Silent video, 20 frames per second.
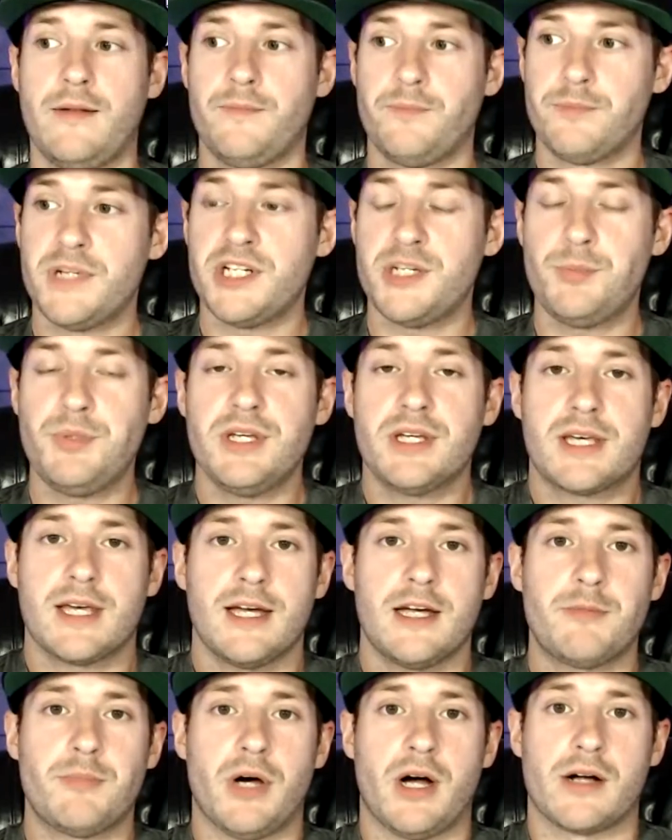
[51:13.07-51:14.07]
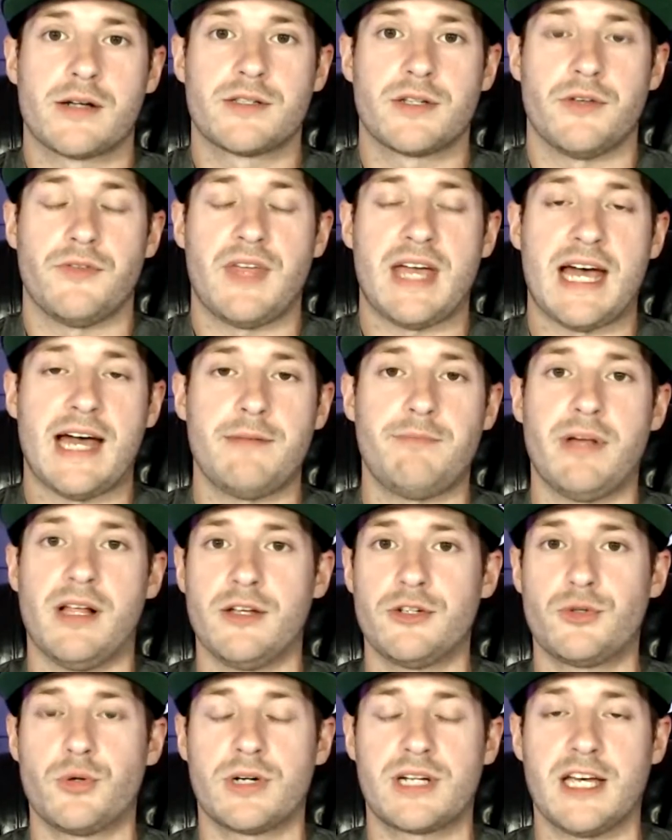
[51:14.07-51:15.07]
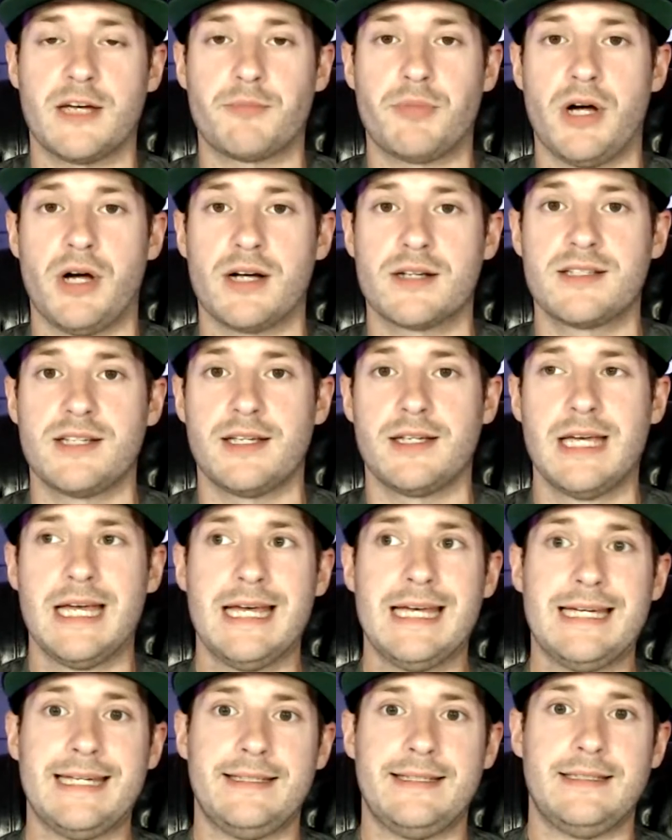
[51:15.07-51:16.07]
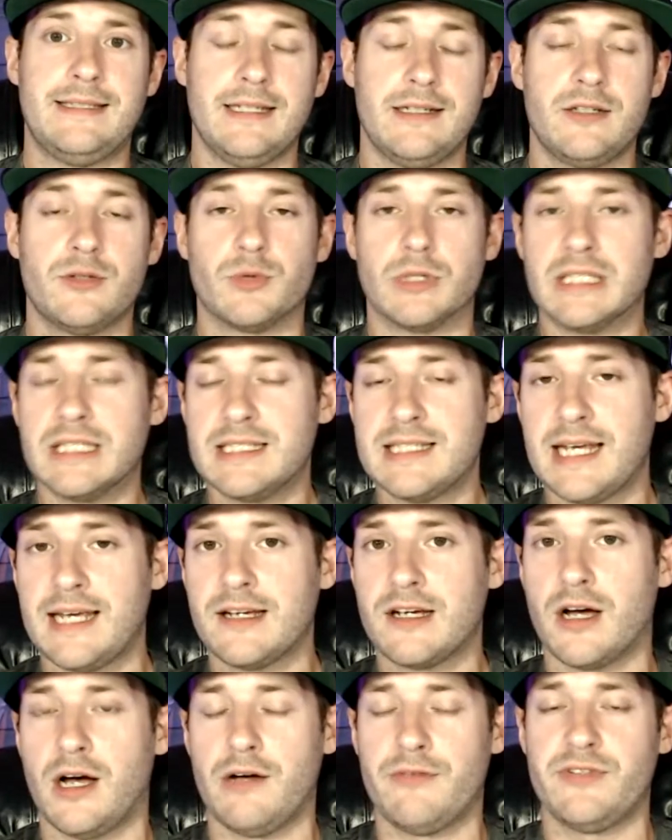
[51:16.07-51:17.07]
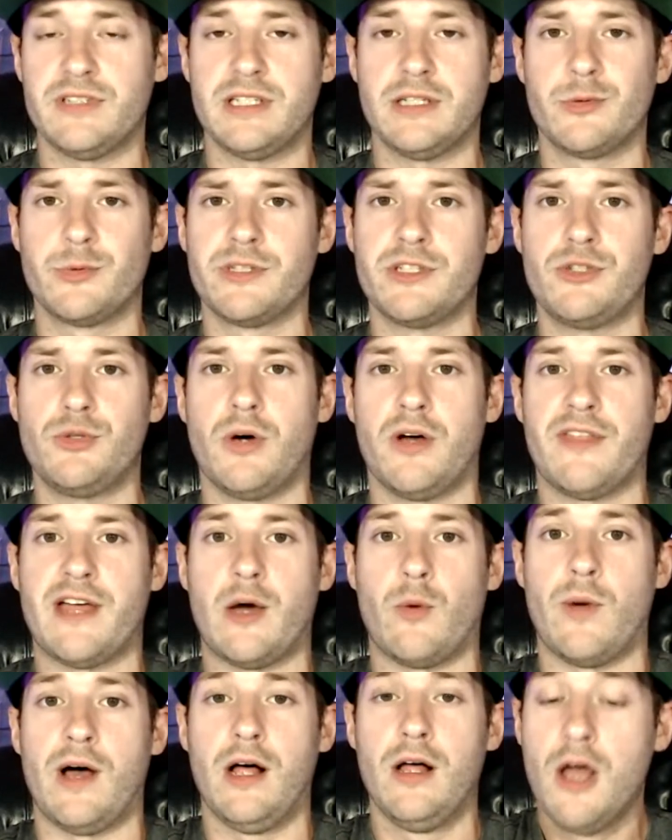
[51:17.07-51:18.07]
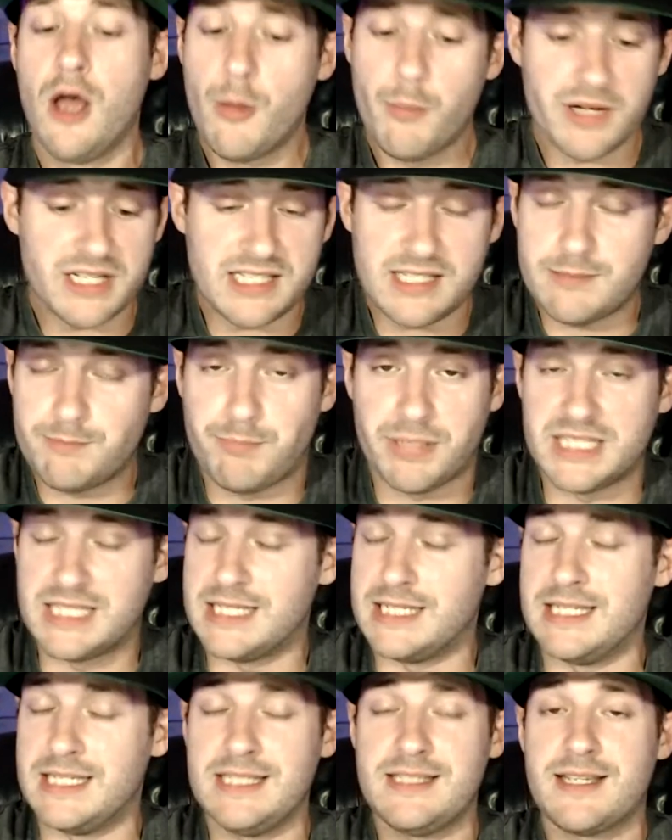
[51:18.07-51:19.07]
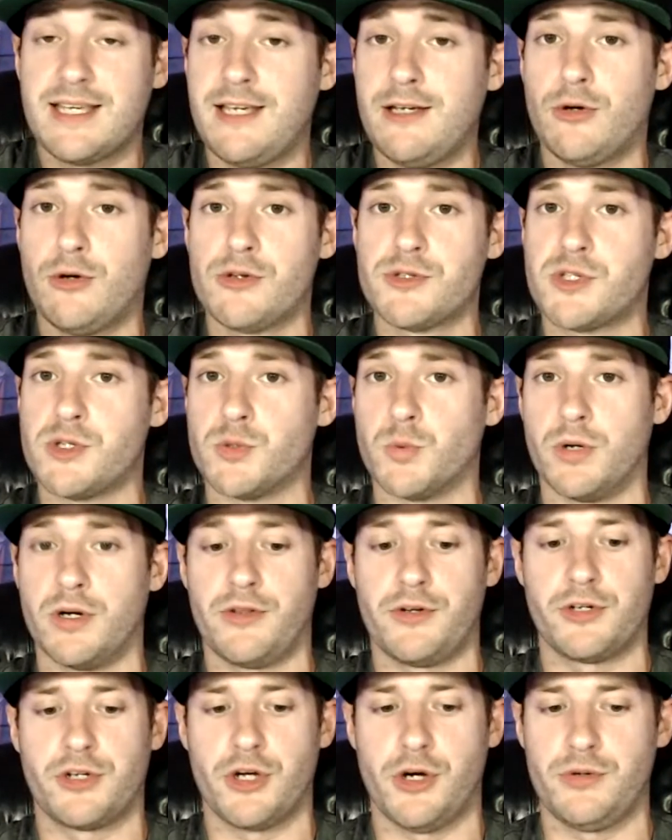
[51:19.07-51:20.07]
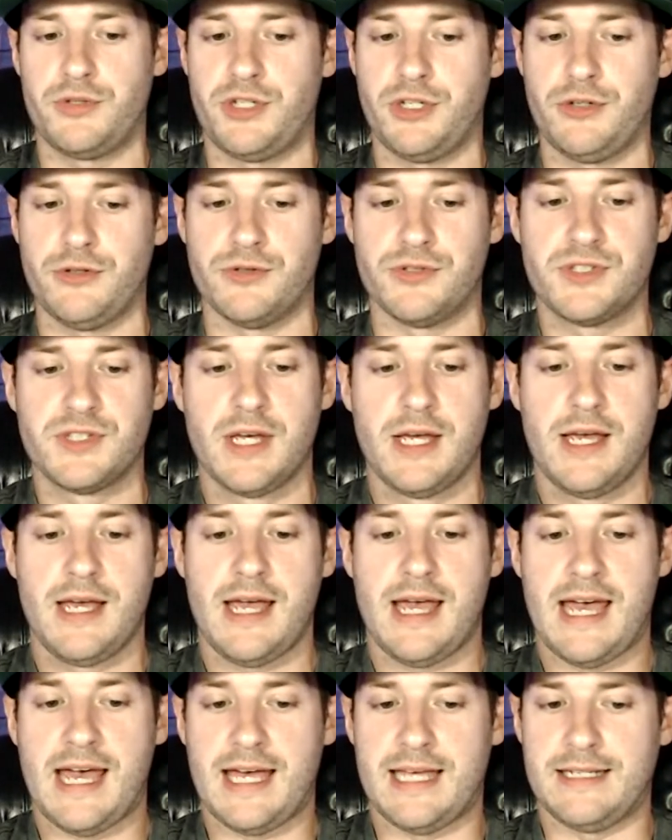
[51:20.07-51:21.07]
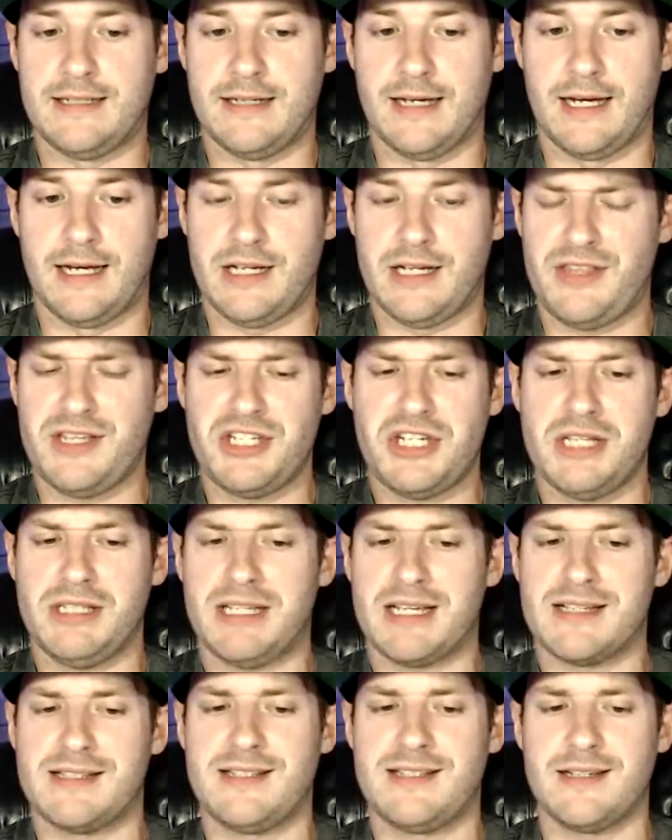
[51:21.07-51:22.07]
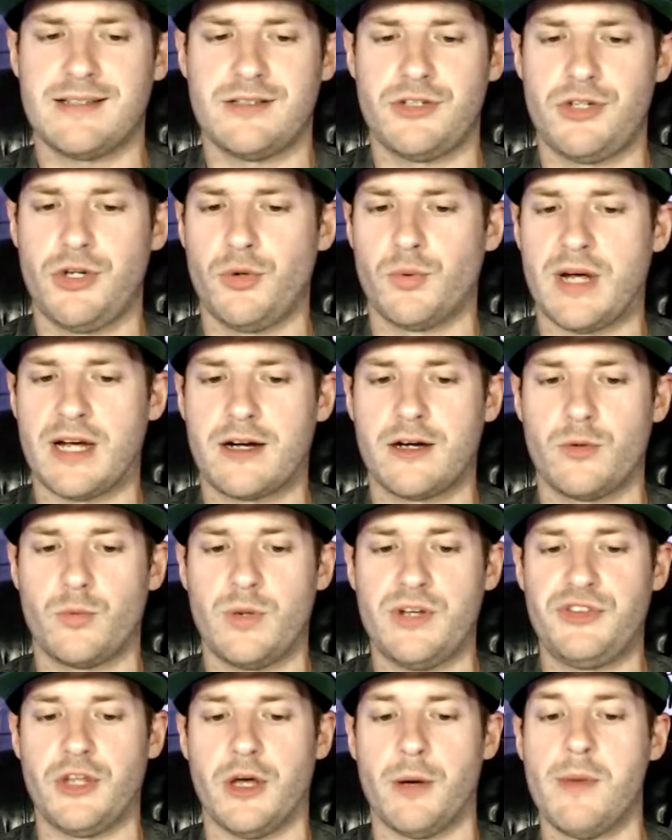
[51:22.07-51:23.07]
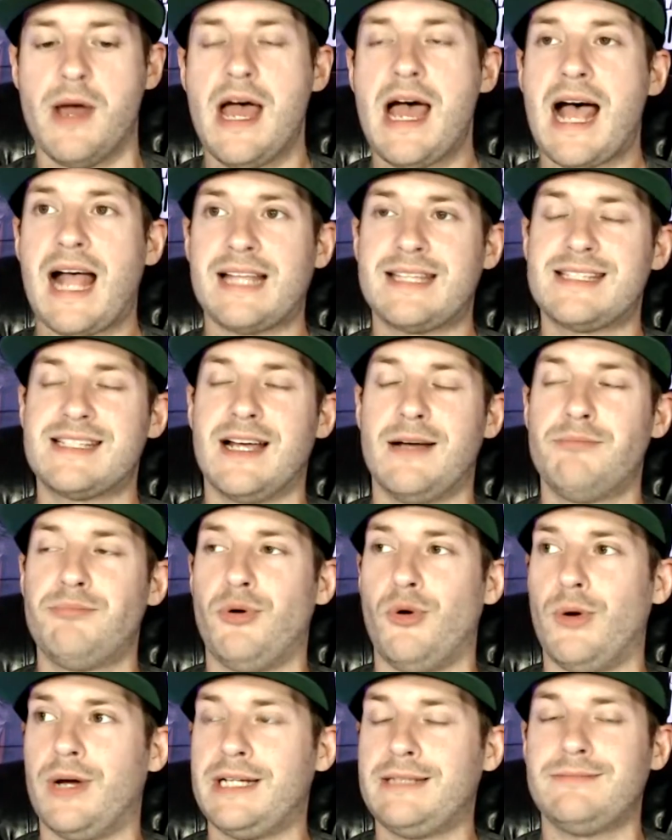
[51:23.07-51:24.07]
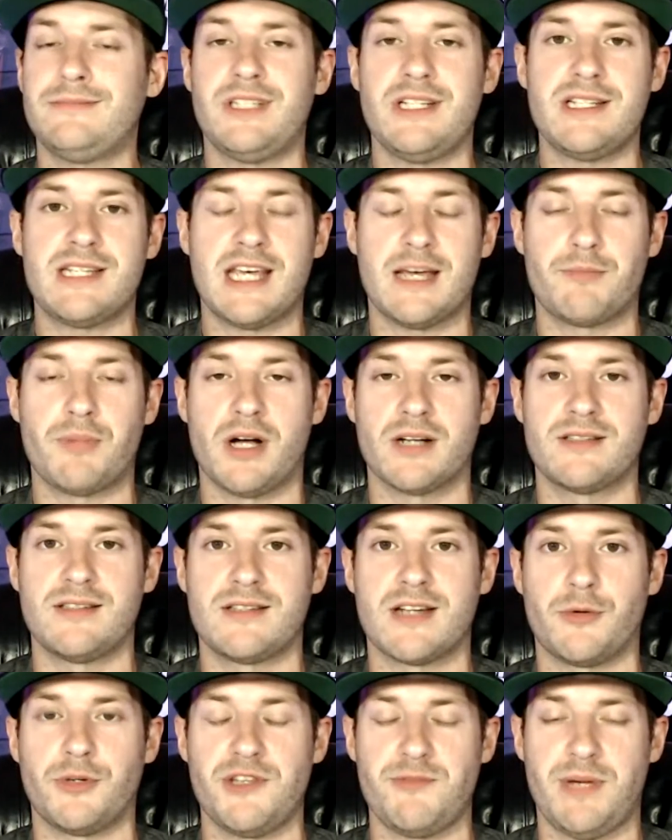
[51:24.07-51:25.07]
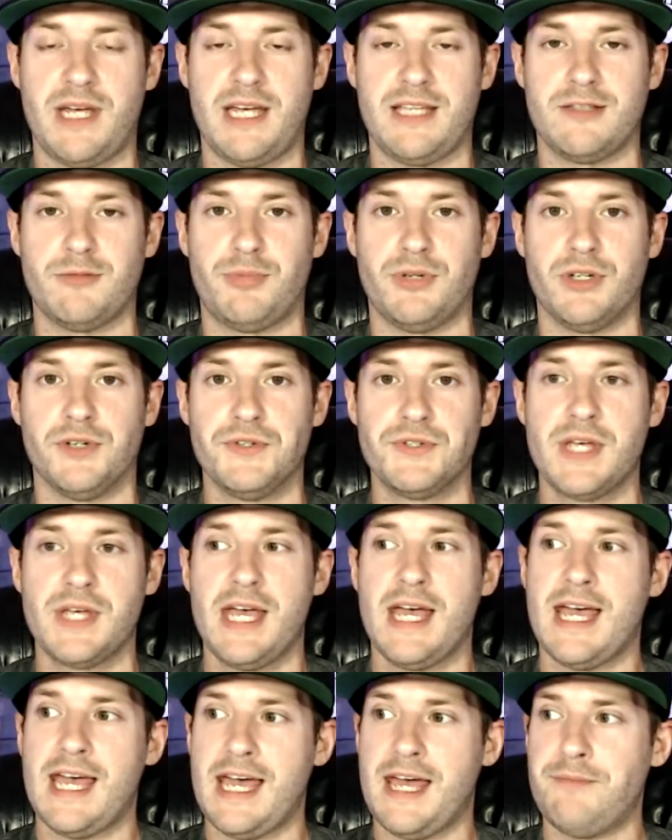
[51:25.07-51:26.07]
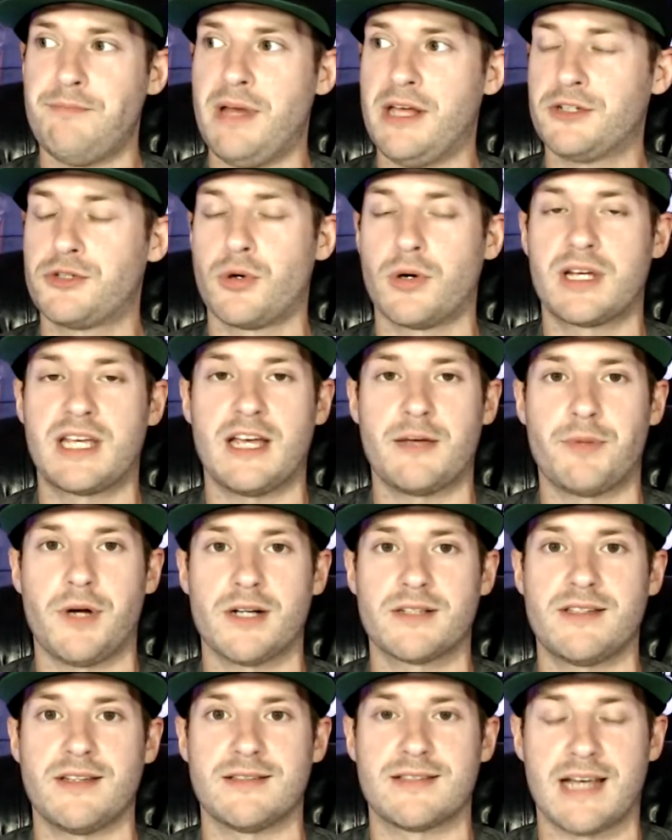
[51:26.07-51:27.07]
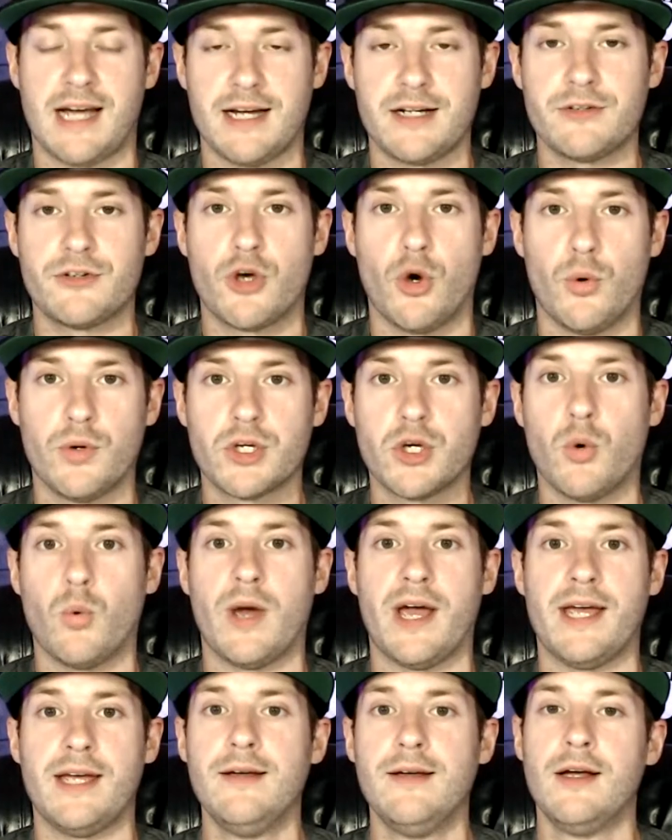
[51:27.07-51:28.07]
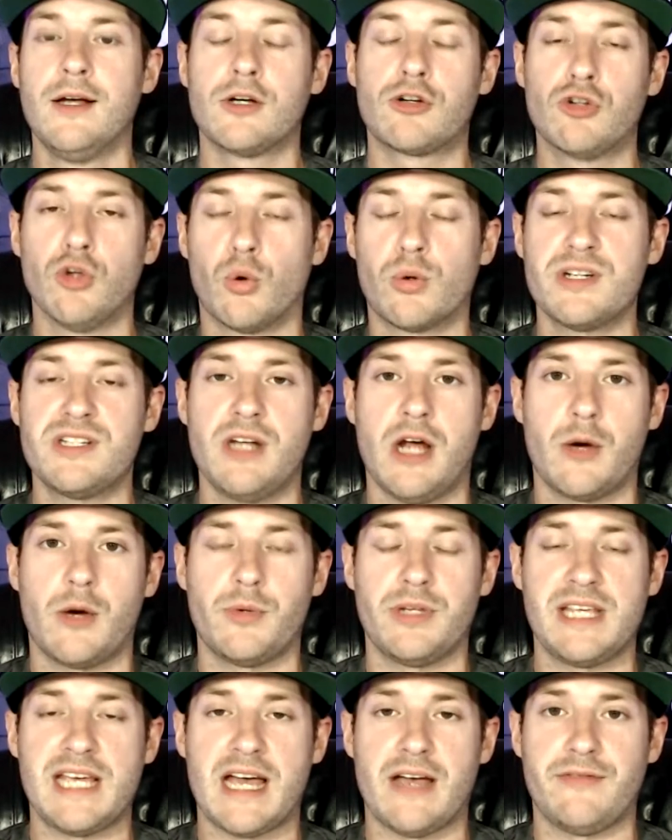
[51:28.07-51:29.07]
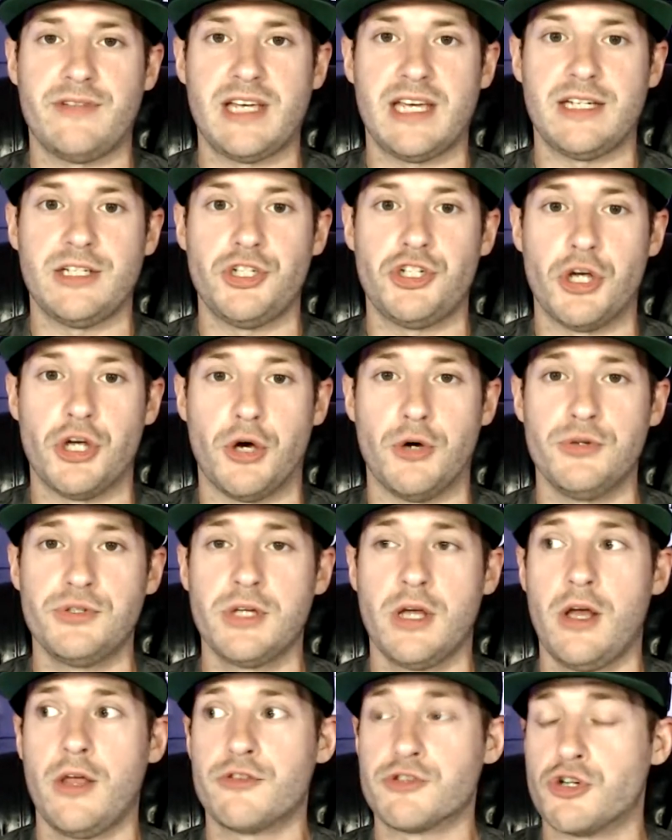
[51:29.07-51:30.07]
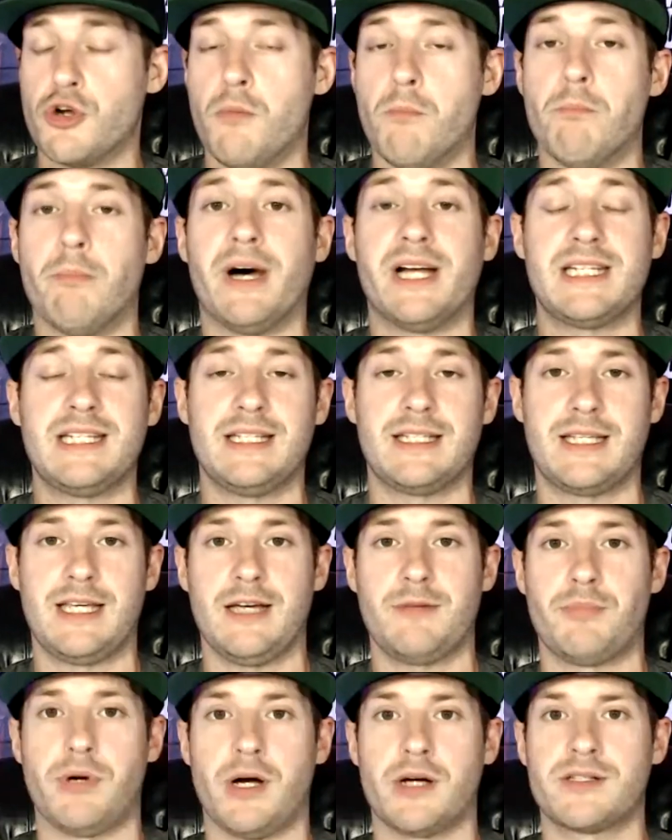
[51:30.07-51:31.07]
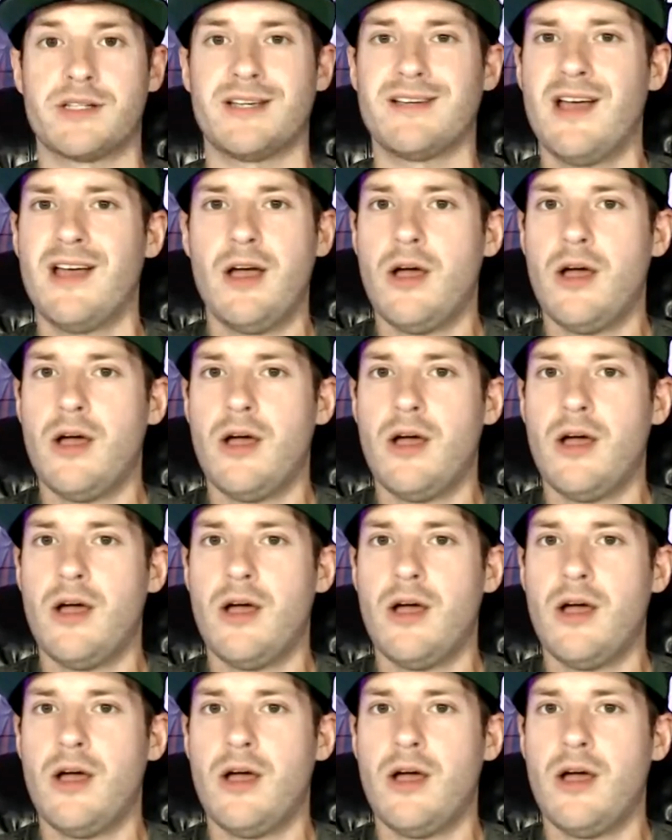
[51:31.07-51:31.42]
but to be a kickboxer. They had Bellator kickboxing. It didn't really take off. It didn't really do all that well. But Denise Kieholtz was one of their go-tos. And I think she had like a 6-2 record with them. At some point, kickboxing is not really paying the bills, and Bellator kickboxing is kind of going away. Glory's not really having any shows. There's no money in kickboxing.